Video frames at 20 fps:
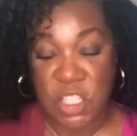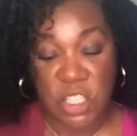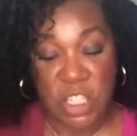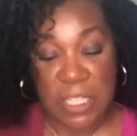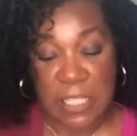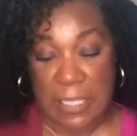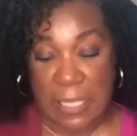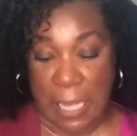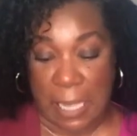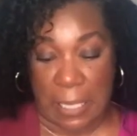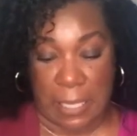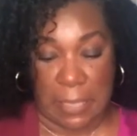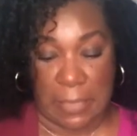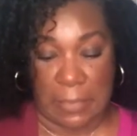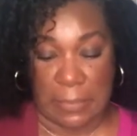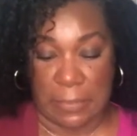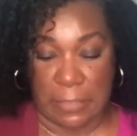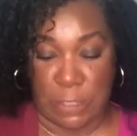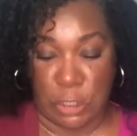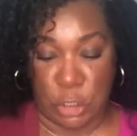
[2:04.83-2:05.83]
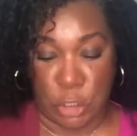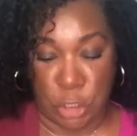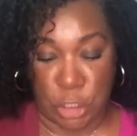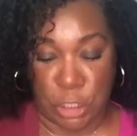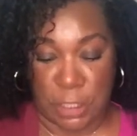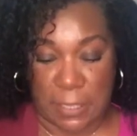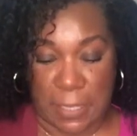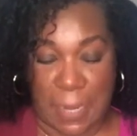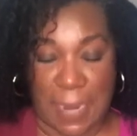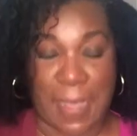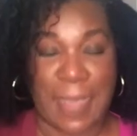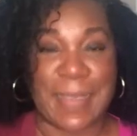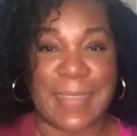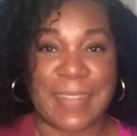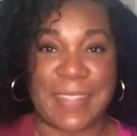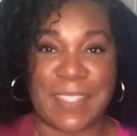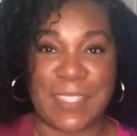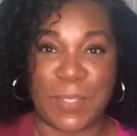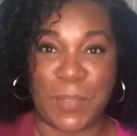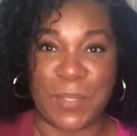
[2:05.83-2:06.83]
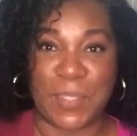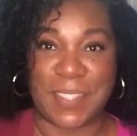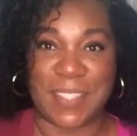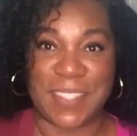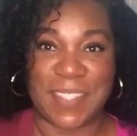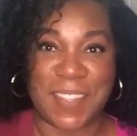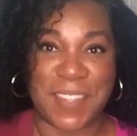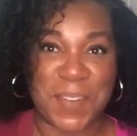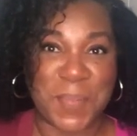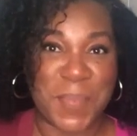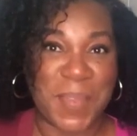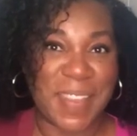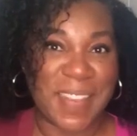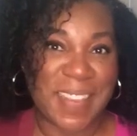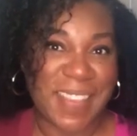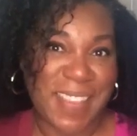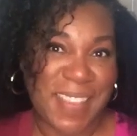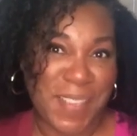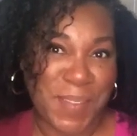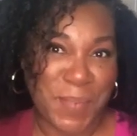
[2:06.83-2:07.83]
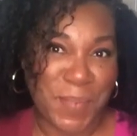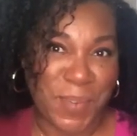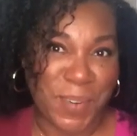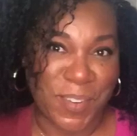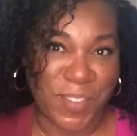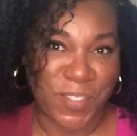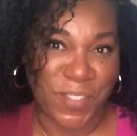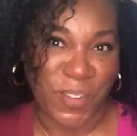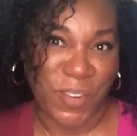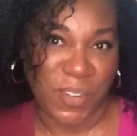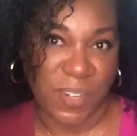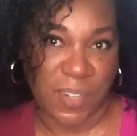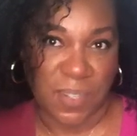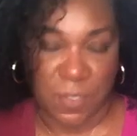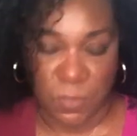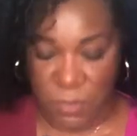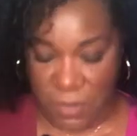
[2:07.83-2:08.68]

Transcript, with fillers: Just like it, just like it. So this is going to be a keeper, of course.